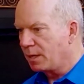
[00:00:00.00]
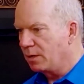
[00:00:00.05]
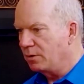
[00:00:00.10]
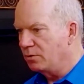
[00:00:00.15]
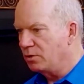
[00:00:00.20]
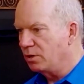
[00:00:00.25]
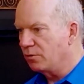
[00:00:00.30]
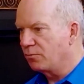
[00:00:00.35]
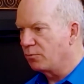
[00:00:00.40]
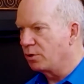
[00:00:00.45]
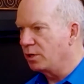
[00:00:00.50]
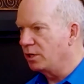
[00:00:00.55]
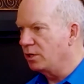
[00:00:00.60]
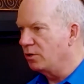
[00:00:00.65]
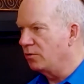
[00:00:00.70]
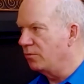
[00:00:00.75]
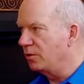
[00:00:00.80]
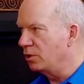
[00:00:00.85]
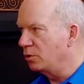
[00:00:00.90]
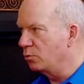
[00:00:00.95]
different
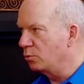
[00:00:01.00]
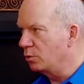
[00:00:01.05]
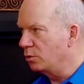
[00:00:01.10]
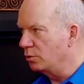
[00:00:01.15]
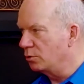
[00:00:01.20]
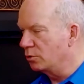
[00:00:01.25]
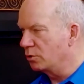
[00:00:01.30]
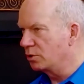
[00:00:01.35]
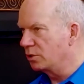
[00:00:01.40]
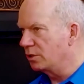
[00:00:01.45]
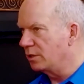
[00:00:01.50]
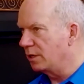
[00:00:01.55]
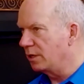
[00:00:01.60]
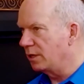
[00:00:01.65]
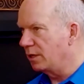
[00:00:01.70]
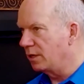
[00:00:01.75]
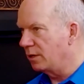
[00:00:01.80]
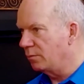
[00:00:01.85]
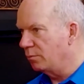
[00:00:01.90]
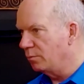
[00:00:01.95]
individuals
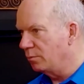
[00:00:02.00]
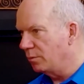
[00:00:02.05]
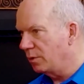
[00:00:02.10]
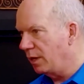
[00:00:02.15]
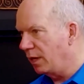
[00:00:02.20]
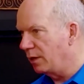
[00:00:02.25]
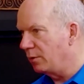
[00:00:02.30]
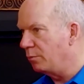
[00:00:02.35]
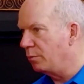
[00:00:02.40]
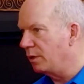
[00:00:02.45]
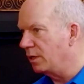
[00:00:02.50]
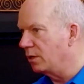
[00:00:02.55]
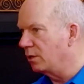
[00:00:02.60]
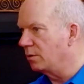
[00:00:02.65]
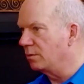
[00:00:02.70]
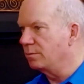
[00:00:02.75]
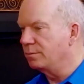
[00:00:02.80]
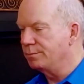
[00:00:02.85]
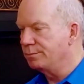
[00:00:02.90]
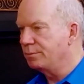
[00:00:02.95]
had
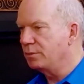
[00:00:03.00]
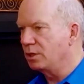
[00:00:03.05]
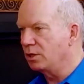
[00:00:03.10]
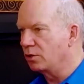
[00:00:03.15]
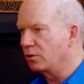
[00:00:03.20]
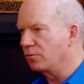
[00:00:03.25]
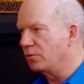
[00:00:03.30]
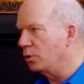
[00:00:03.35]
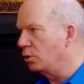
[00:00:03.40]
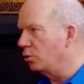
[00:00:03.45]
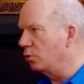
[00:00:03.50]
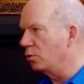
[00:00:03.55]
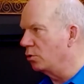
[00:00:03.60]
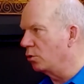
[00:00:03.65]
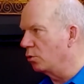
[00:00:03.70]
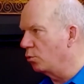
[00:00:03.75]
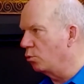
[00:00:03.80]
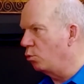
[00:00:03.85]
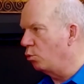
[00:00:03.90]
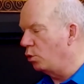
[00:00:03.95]
been interviewed
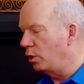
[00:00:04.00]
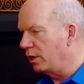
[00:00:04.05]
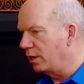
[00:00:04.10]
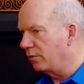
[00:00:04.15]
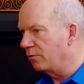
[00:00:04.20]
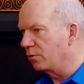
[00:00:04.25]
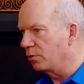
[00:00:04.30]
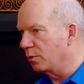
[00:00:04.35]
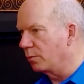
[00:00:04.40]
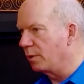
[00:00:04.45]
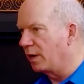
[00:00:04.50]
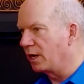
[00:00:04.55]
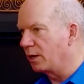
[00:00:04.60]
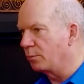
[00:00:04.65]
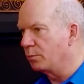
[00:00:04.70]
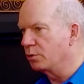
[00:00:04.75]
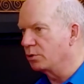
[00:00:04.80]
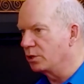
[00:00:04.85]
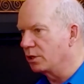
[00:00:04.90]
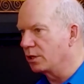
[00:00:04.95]
or whatever about a
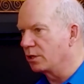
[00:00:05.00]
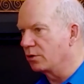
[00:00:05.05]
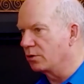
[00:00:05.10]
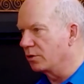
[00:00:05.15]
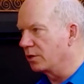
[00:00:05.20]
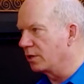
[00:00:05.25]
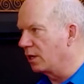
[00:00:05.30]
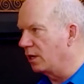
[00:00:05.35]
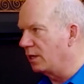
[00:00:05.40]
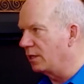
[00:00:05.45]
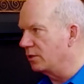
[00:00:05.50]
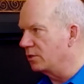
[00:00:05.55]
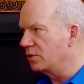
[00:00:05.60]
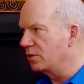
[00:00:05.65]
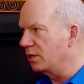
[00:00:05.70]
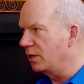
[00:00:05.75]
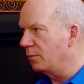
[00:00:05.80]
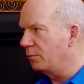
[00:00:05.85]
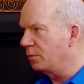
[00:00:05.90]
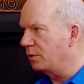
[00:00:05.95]
particular
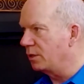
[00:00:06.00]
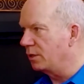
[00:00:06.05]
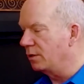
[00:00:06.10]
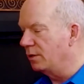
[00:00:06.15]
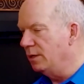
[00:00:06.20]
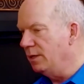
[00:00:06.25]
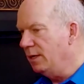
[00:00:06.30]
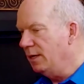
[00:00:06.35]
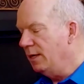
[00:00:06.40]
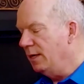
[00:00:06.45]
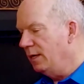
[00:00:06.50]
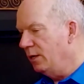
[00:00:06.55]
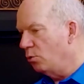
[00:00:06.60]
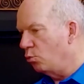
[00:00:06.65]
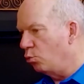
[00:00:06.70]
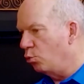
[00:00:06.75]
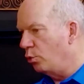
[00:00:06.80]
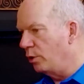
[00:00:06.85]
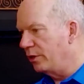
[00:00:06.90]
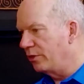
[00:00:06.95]
concept, and
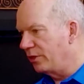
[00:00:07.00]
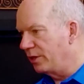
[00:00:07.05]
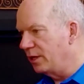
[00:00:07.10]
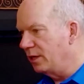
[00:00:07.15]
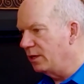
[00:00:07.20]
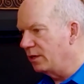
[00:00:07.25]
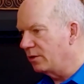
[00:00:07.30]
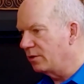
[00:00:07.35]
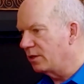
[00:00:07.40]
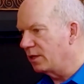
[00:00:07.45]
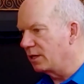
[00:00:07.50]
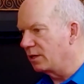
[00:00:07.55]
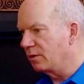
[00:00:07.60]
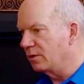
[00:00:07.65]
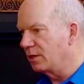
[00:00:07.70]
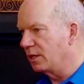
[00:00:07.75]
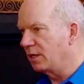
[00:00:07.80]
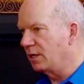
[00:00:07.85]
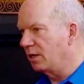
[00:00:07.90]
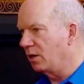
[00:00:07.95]
within
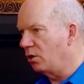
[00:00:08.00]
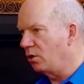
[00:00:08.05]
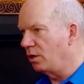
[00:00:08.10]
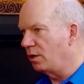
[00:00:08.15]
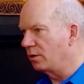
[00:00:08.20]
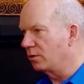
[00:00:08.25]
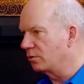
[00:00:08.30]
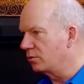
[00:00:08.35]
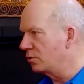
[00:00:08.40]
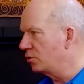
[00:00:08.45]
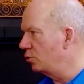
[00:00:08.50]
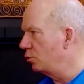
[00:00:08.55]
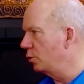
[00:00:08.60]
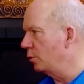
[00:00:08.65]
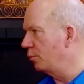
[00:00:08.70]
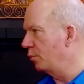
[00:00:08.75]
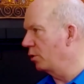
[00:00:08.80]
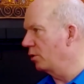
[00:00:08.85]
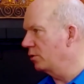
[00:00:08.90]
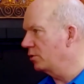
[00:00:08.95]
it, they all, to
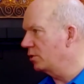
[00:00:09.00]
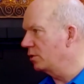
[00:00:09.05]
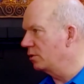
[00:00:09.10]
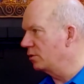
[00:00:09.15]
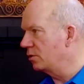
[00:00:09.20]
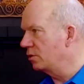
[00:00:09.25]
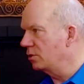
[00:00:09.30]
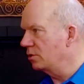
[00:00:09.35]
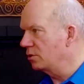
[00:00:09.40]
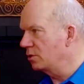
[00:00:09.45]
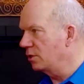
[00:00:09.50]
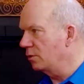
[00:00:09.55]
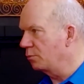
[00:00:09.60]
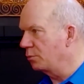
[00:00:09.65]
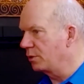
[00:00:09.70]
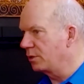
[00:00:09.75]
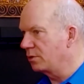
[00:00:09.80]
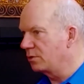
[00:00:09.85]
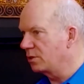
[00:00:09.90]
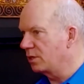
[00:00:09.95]
a person, just
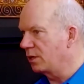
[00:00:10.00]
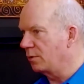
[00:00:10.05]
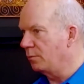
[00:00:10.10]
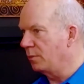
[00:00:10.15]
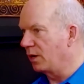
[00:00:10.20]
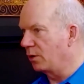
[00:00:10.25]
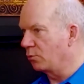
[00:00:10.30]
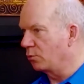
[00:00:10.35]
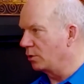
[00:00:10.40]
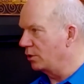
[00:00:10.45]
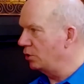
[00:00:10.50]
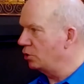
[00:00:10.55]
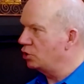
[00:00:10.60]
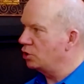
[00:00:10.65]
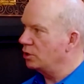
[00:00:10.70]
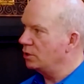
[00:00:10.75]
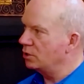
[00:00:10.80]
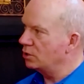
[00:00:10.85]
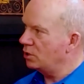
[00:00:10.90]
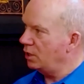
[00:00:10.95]
simply say, my
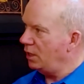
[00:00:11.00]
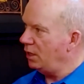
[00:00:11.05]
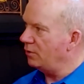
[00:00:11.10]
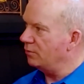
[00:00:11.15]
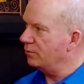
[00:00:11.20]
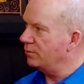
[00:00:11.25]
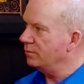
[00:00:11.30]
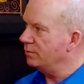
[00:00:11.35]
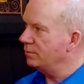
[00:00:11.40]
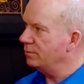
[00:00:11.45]
religion is love.